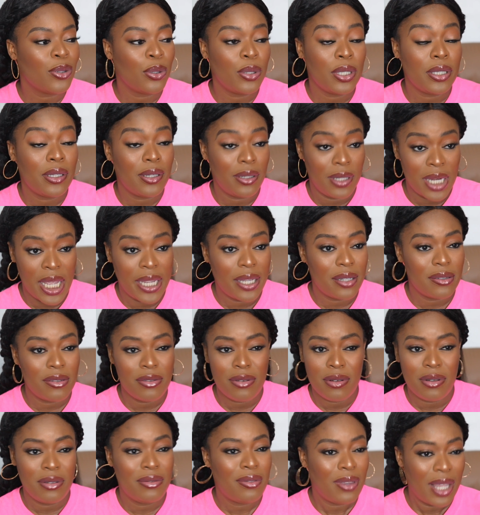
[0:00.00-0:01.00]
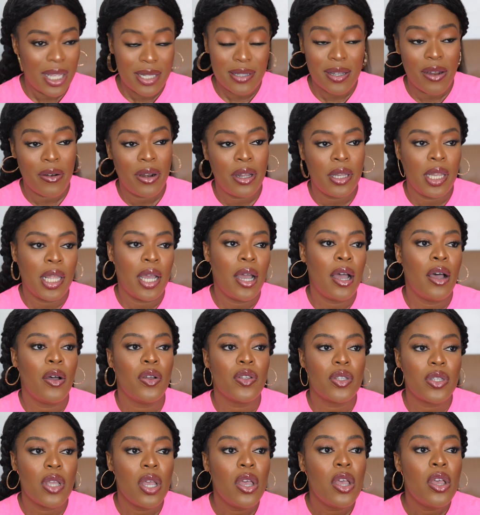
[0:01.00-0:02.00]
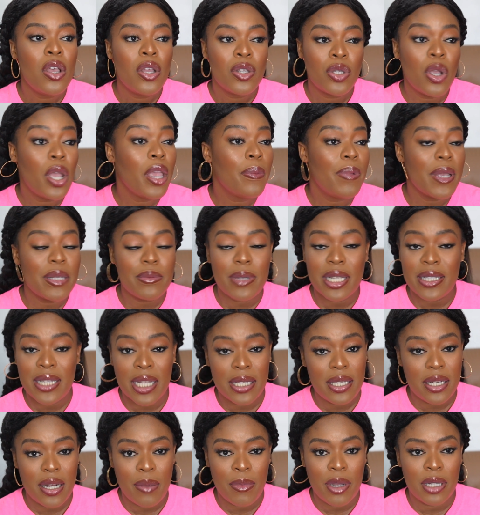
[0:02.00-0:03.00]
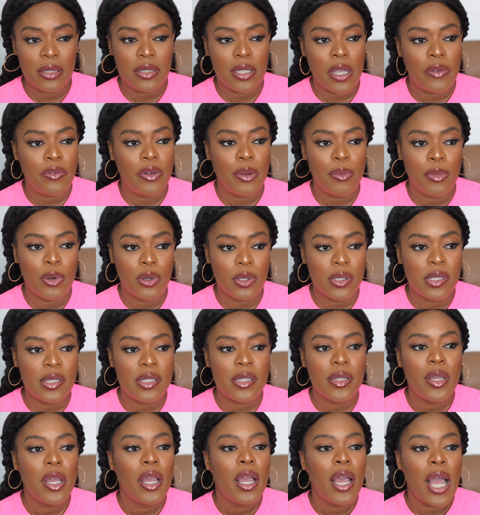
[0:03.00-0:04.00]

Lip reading: On like things around the house. So he pays me a certain amount every month.